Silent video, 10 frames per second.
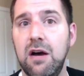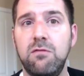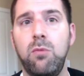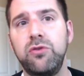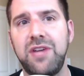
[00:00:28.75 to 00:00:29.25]

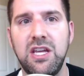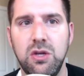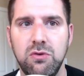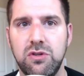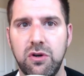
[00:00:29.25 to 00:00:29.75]
of
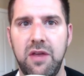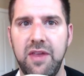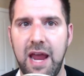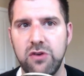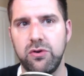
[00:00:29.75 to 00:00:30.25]
multi-user in
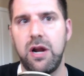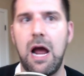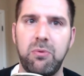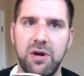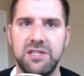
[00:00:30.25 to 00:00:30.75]
the Android
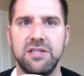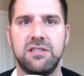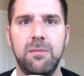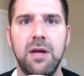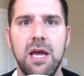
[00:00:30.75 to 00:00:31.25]
operating
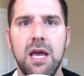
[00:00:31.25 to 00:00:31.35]
system,